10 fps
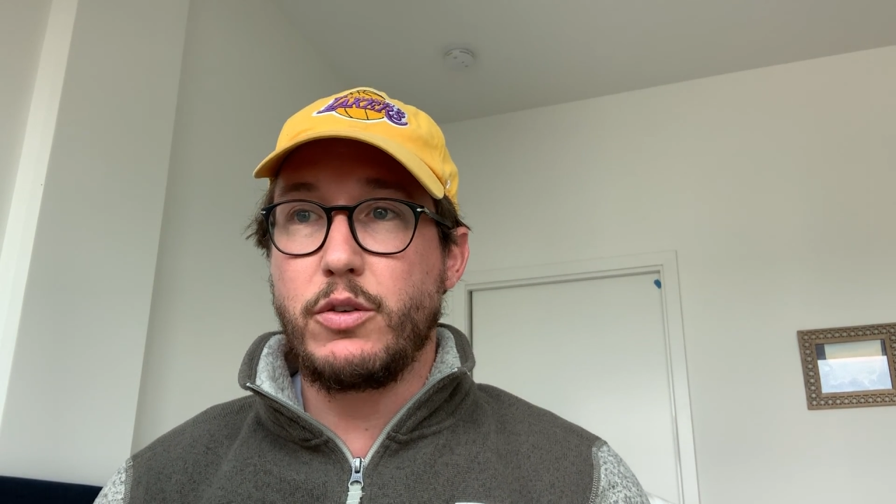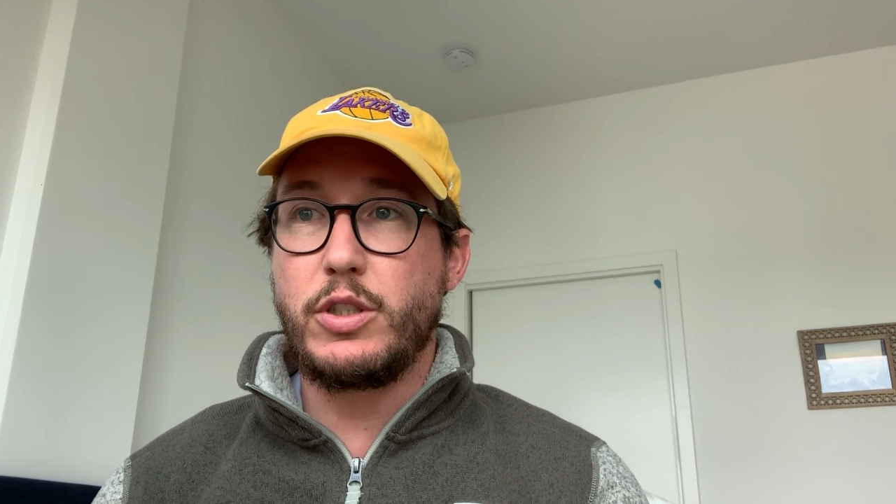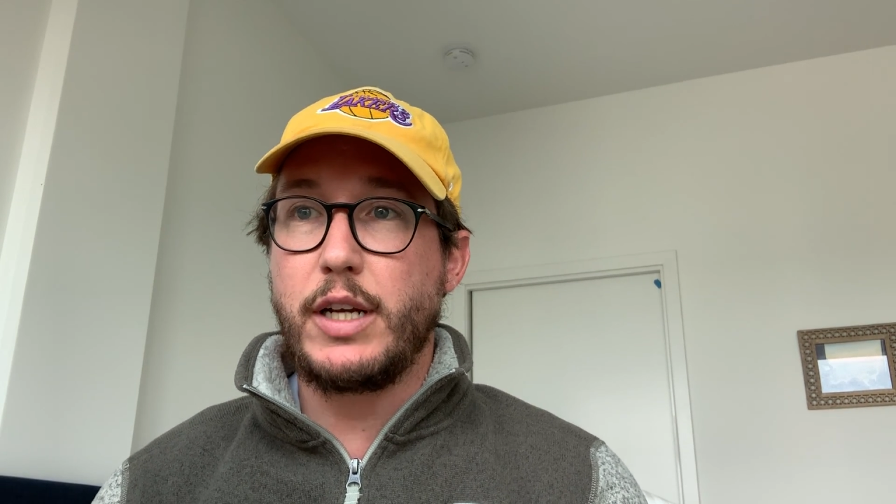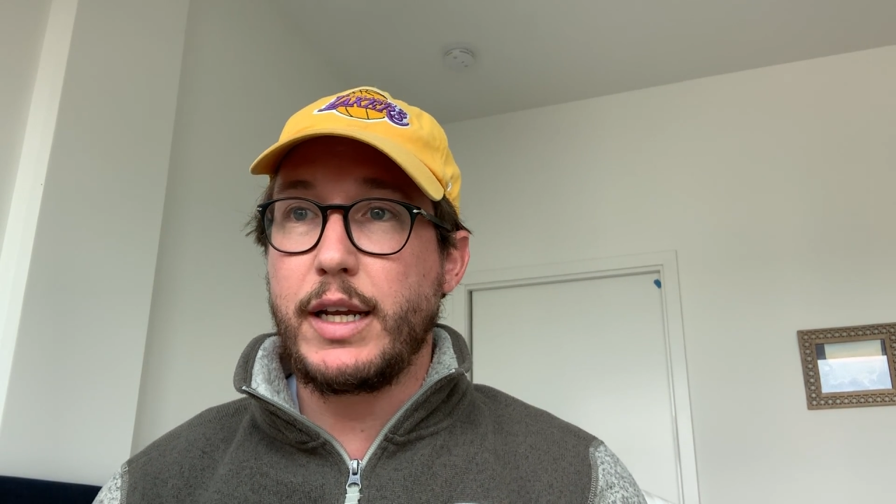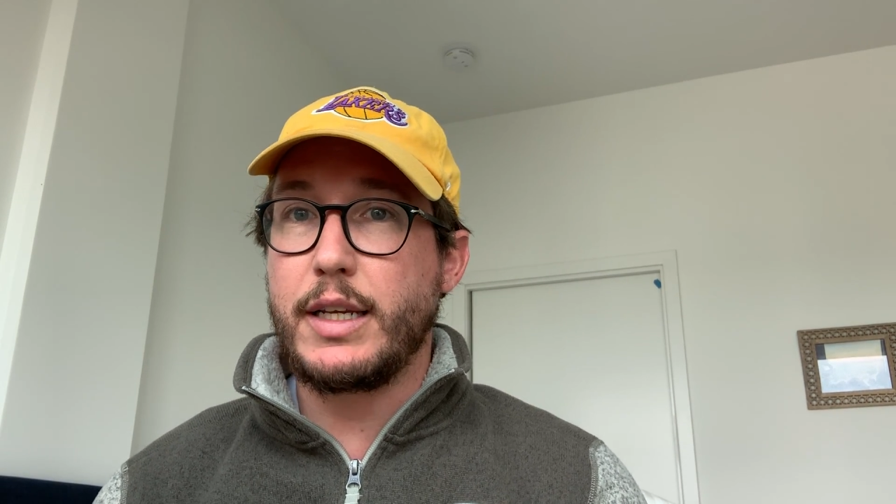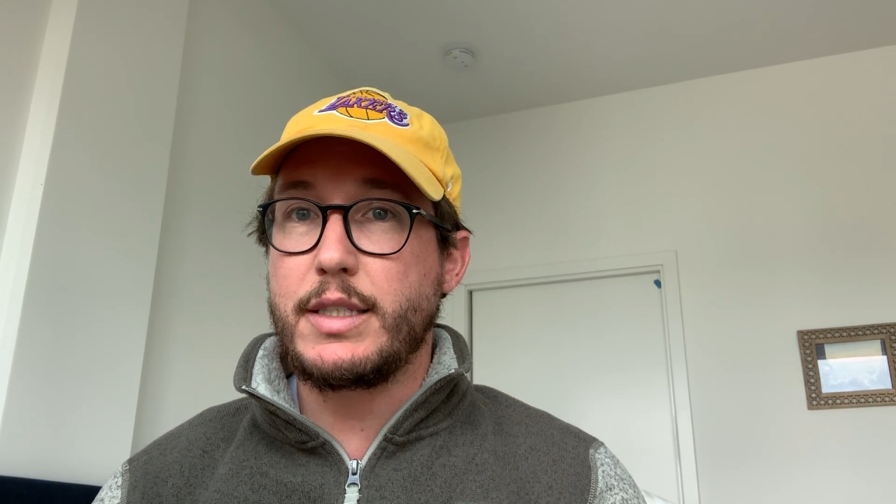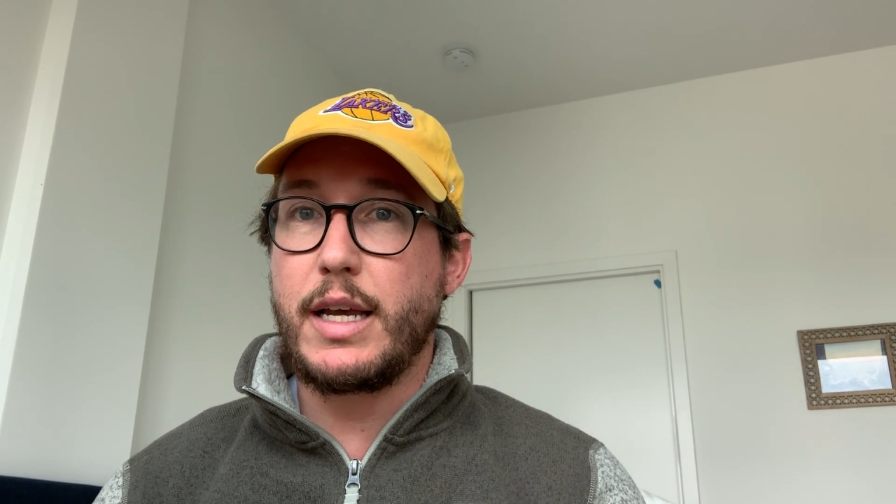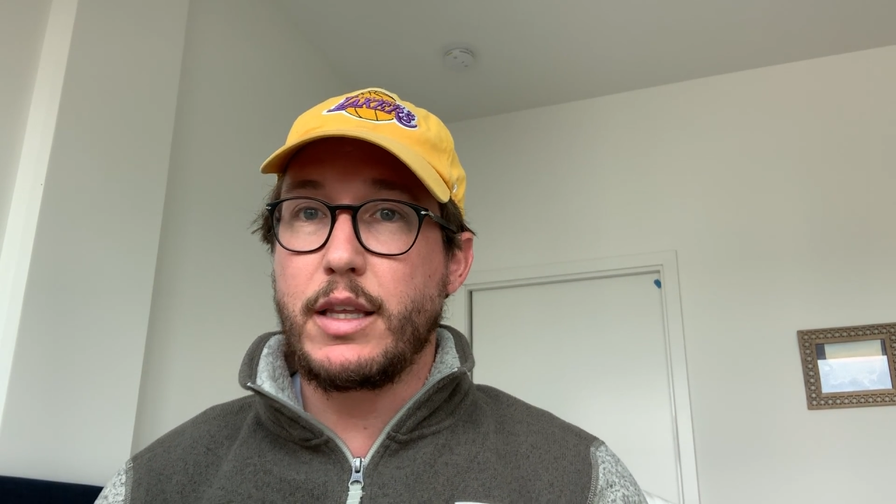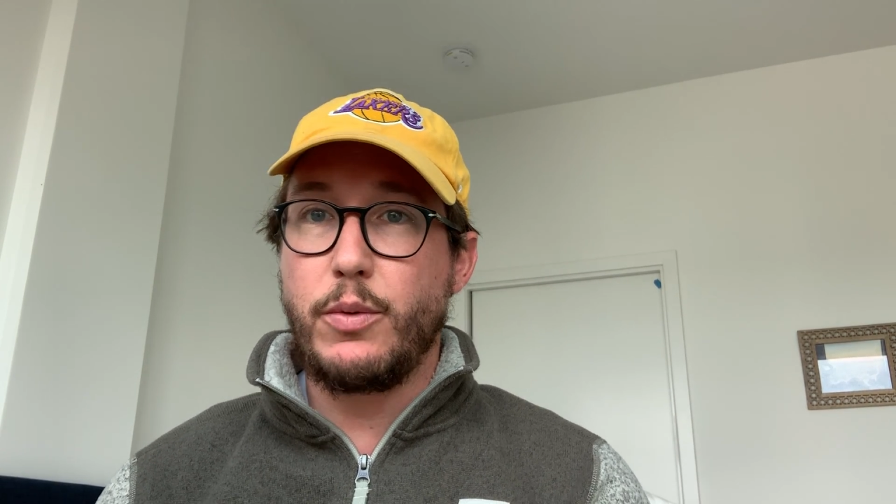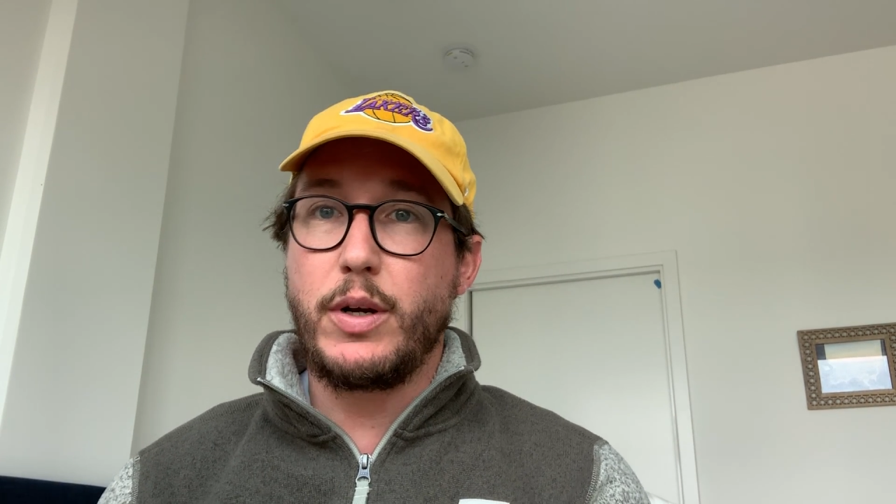check
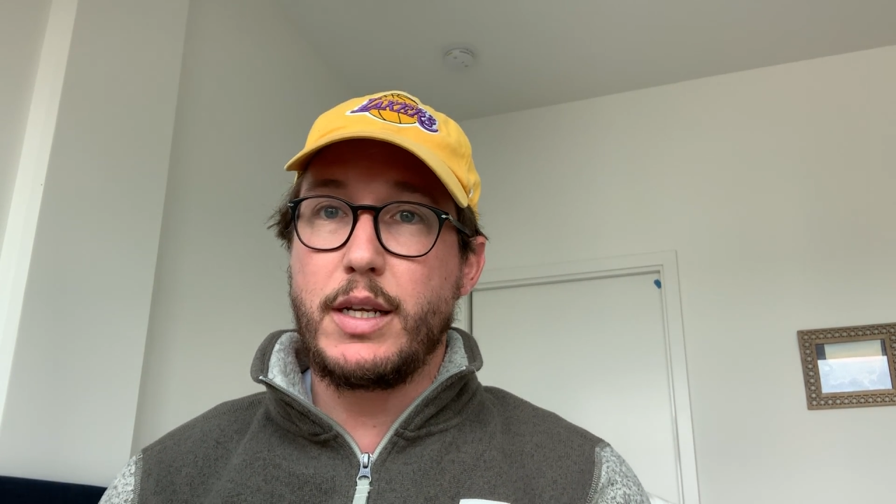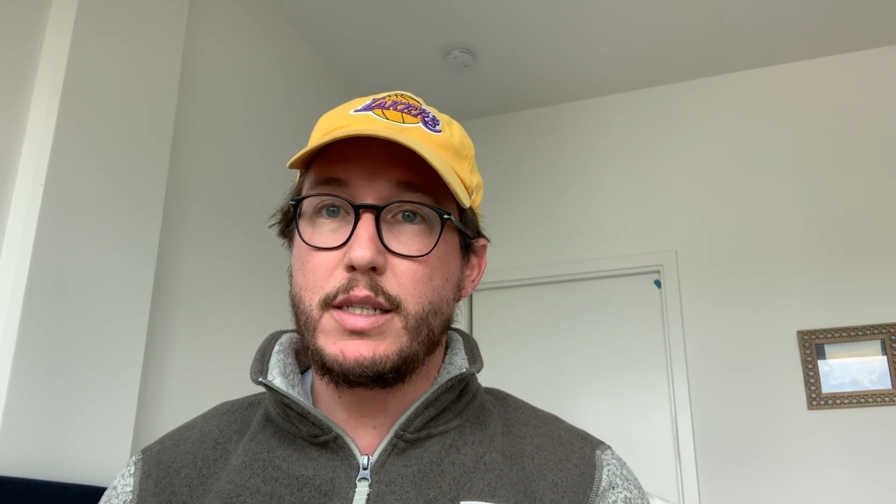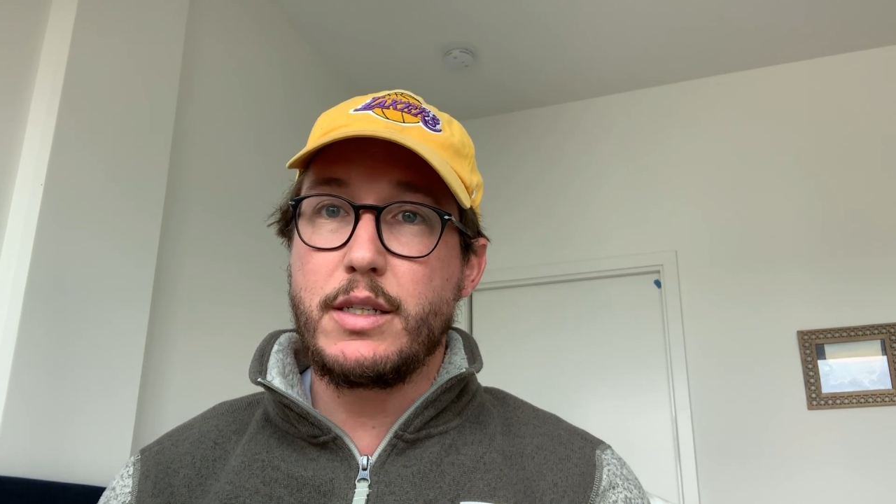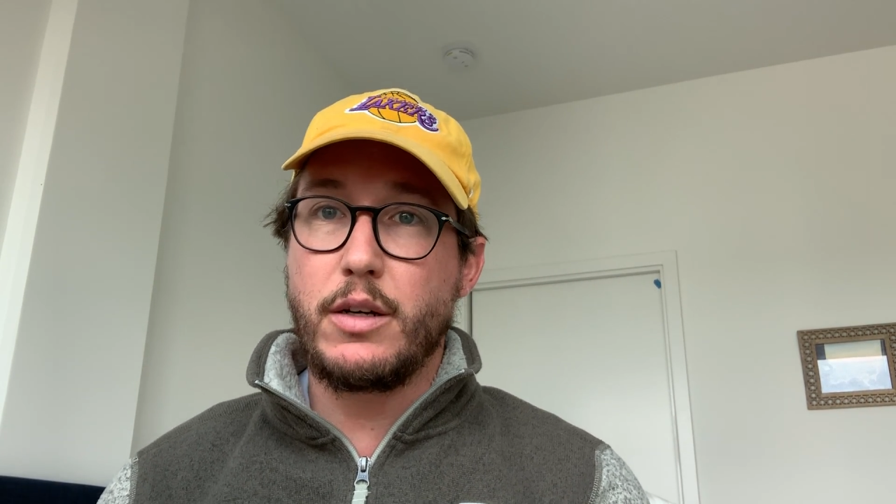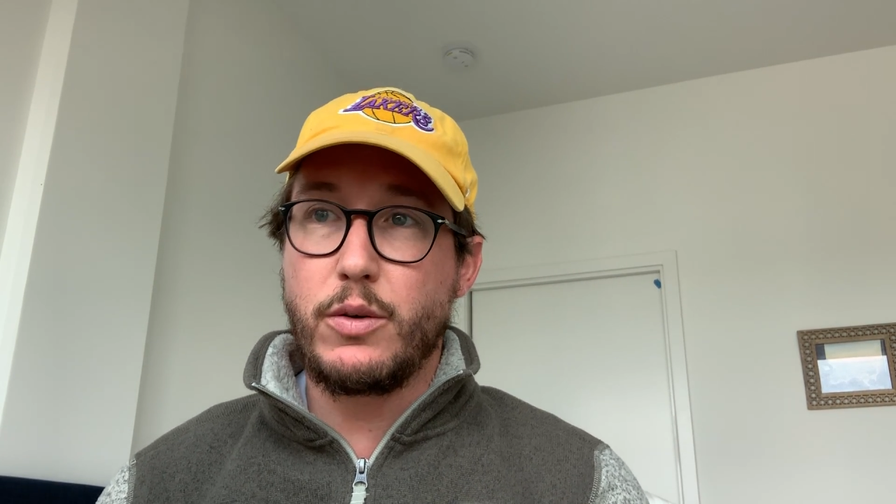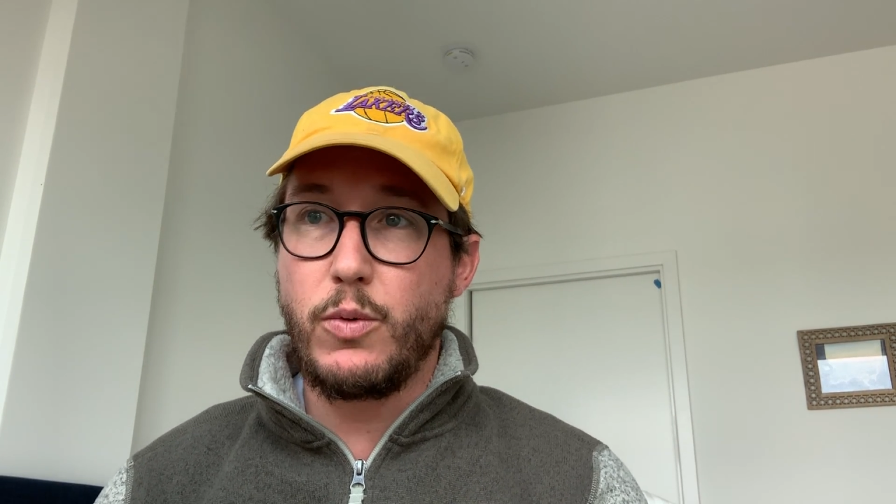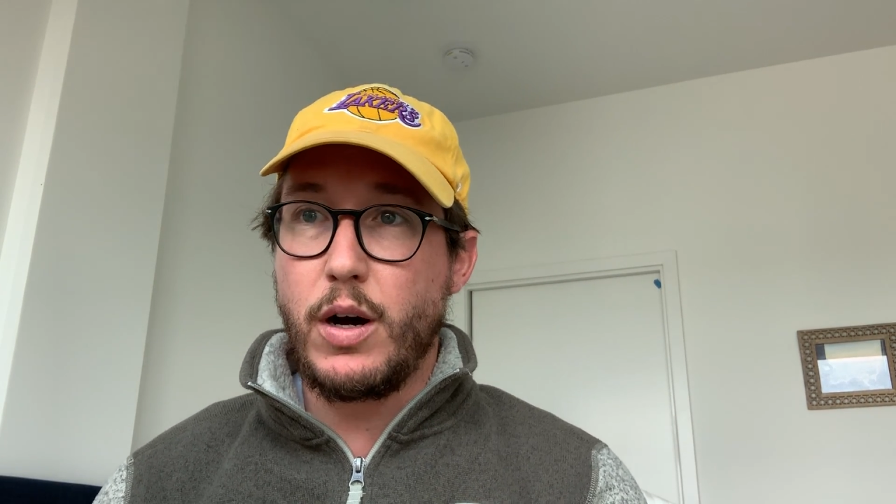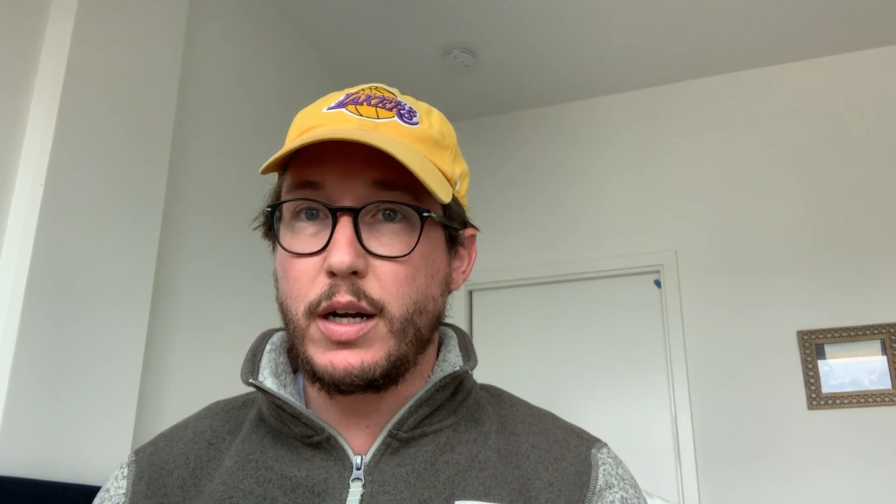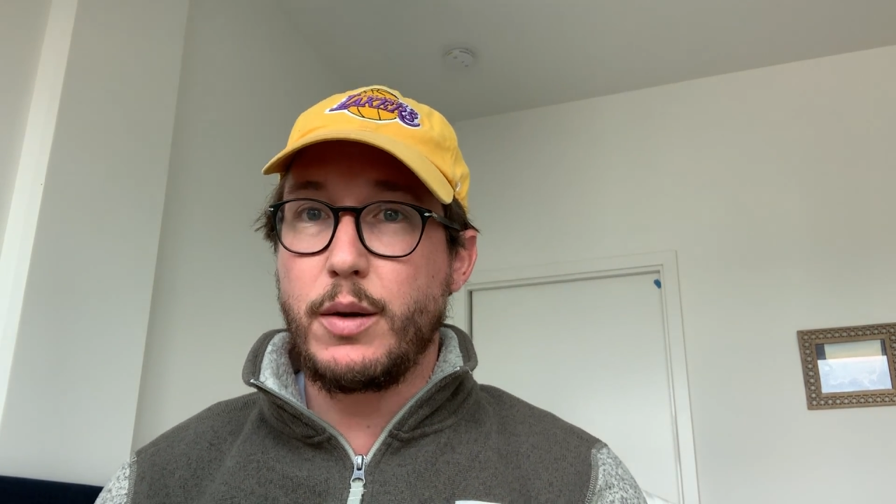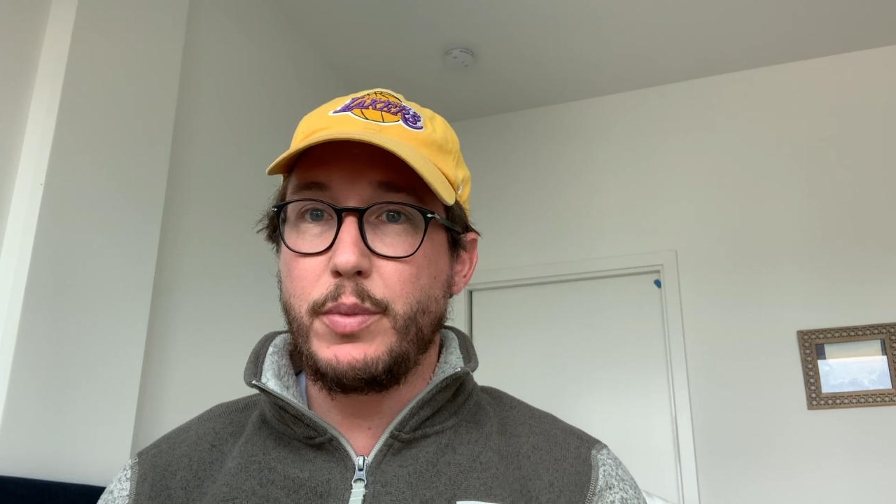exactly what is in your
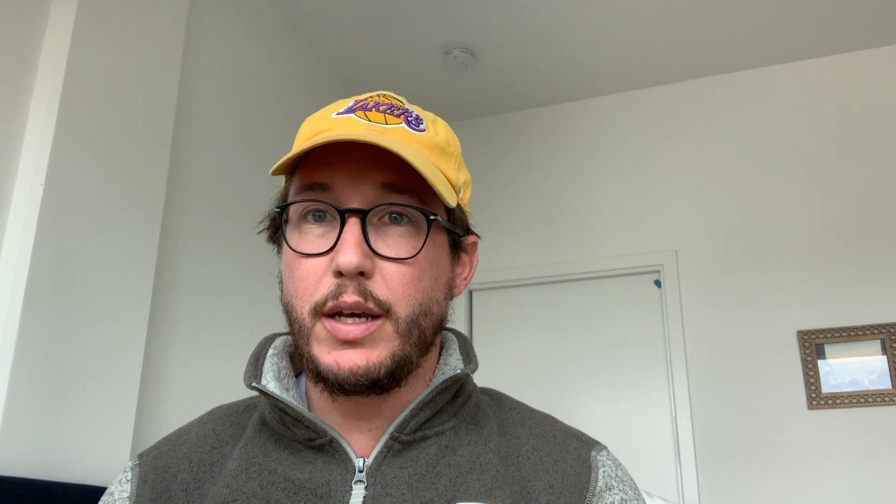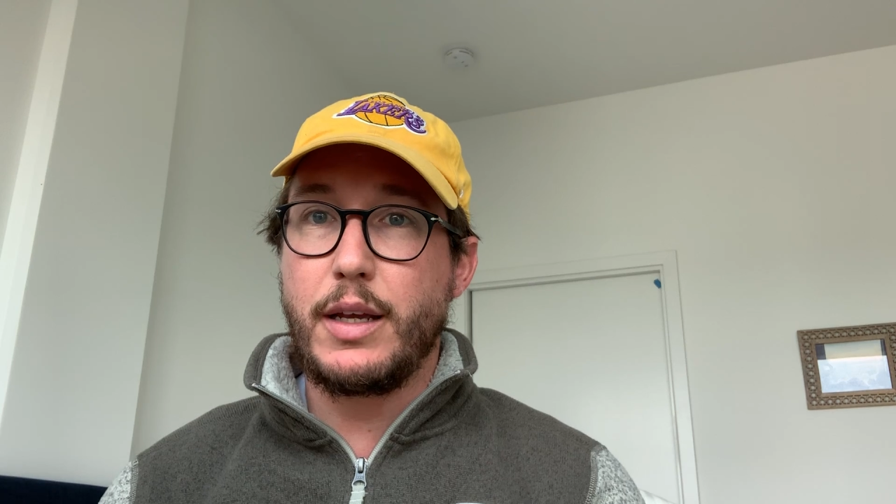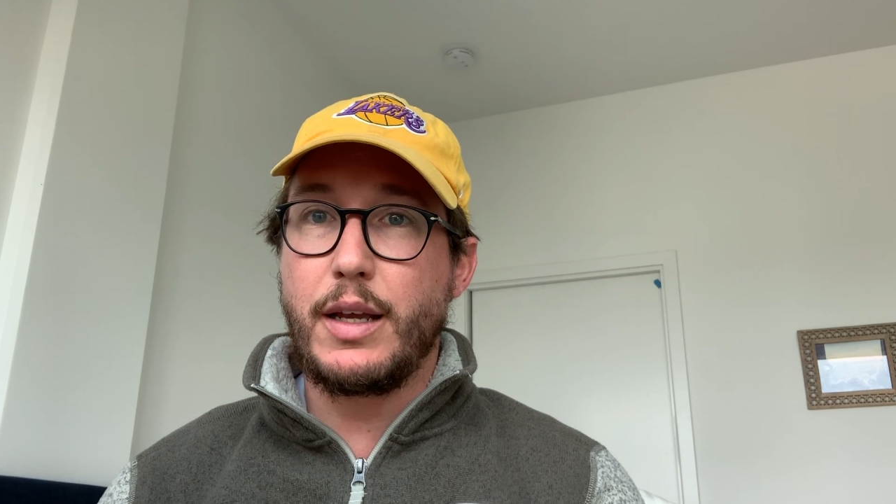water, but